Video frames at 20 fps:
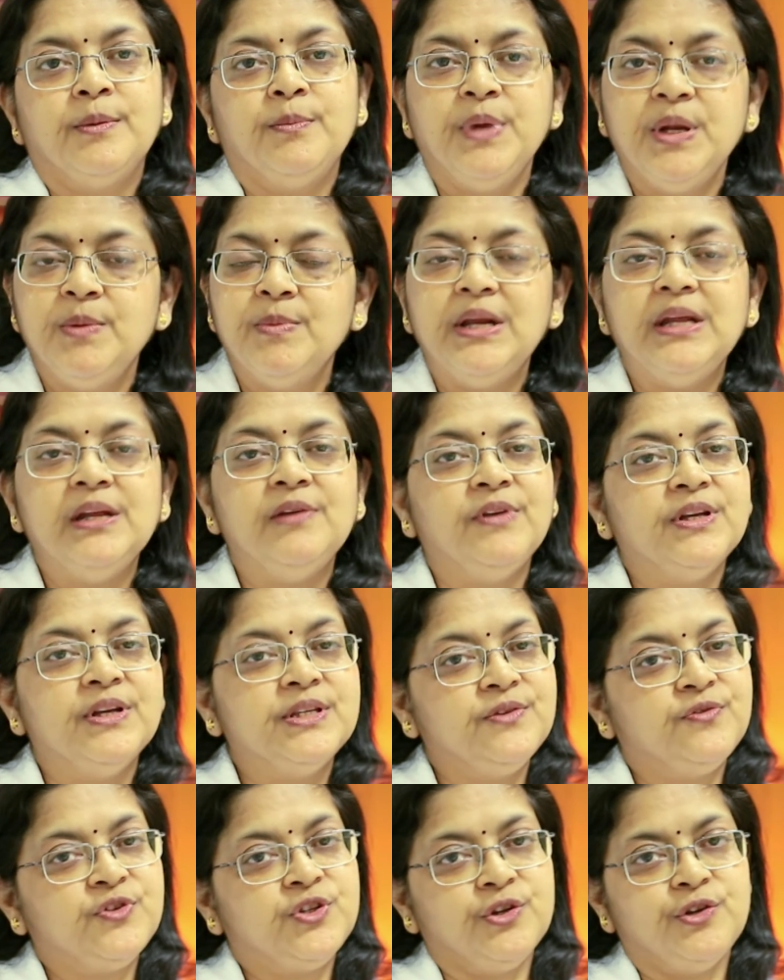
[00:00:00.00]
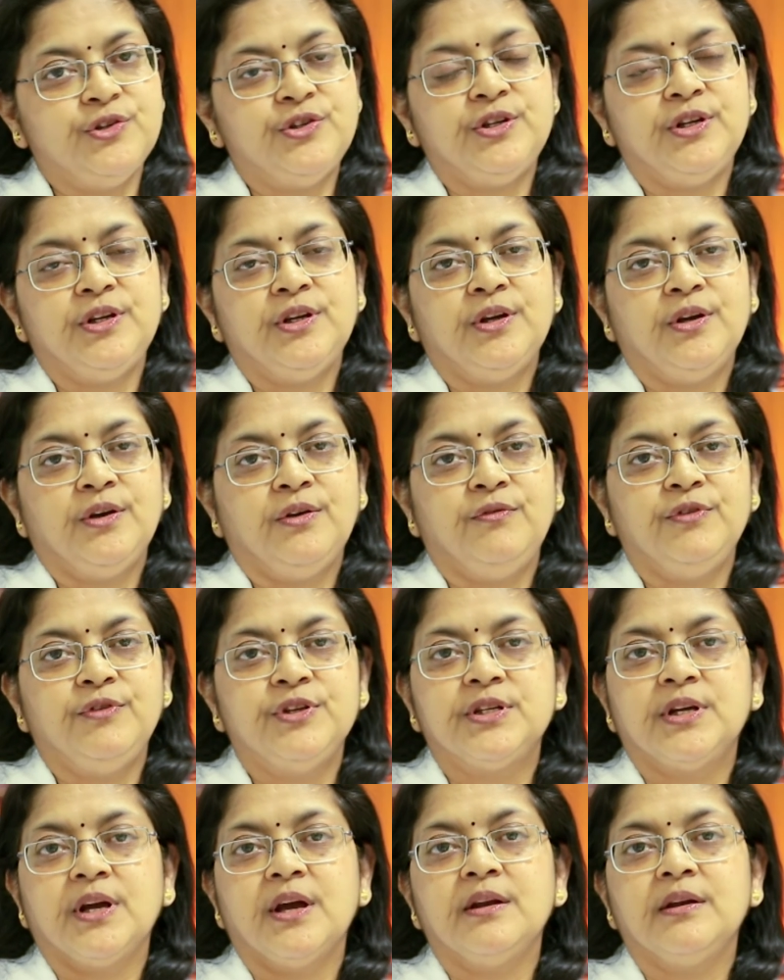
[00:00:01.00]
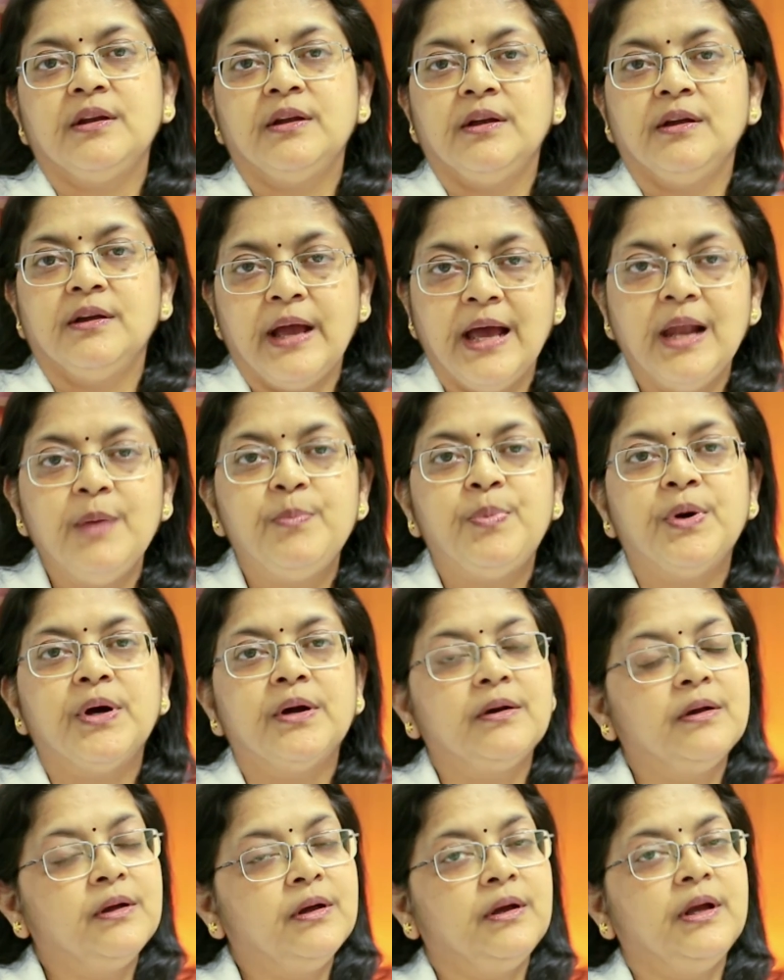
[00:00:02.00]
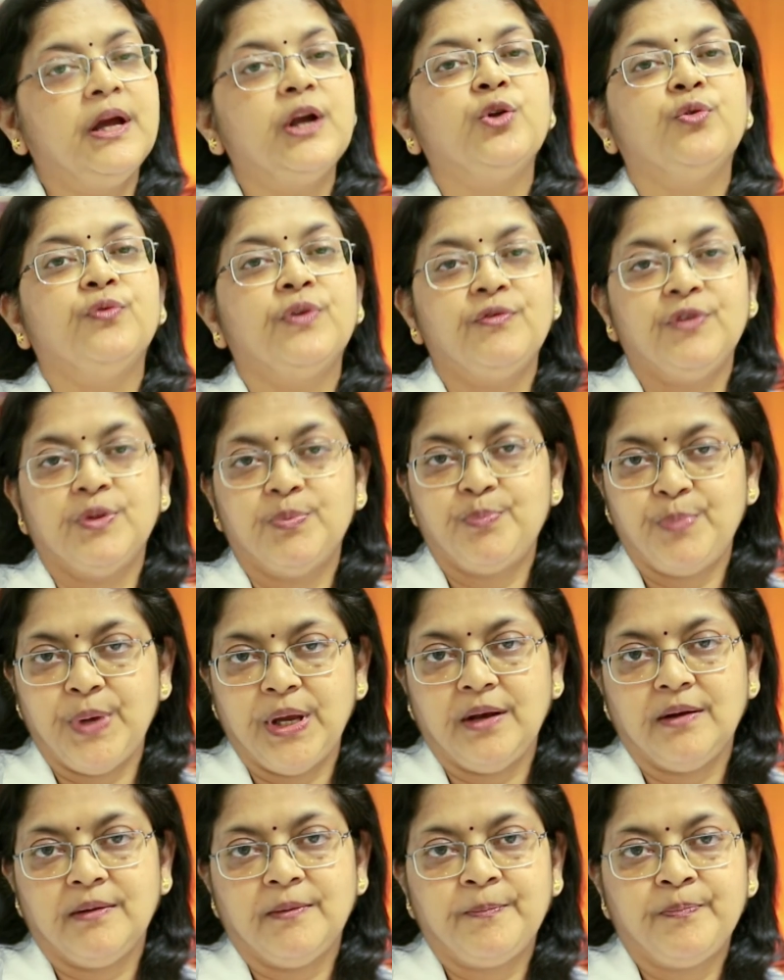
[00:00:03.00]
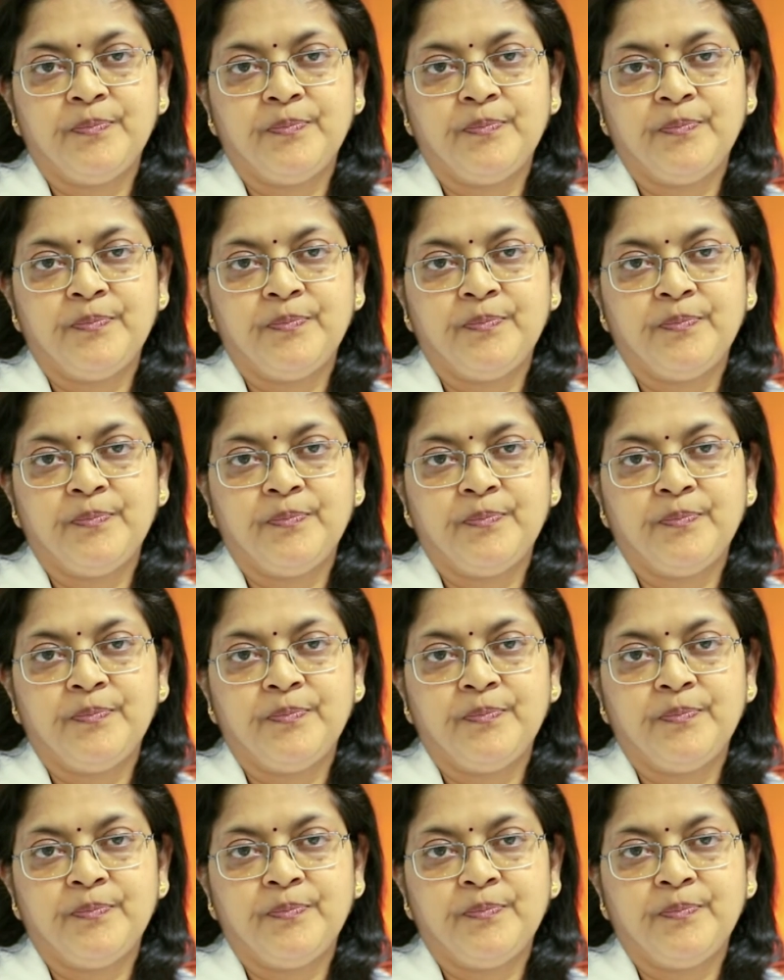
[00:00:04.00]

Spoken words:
minimally invasive surgery which can help her get over with pain.